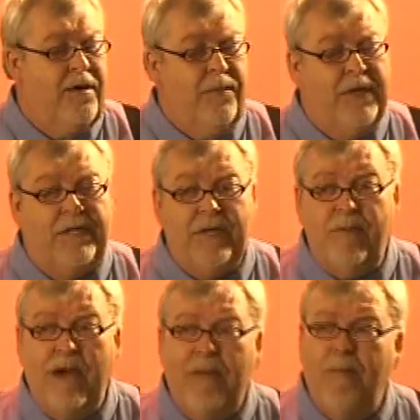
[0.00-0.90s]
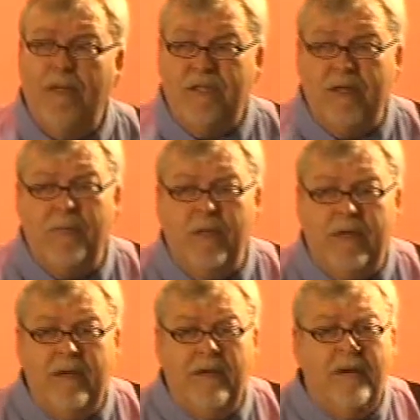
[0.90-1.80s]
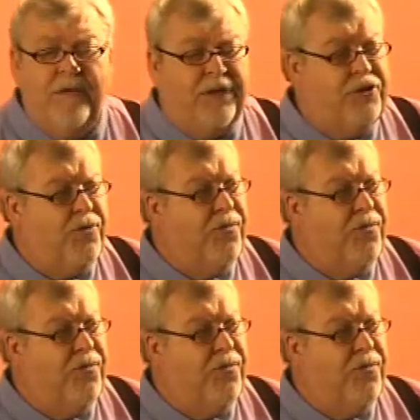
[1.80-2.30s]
Because it may be simply that you're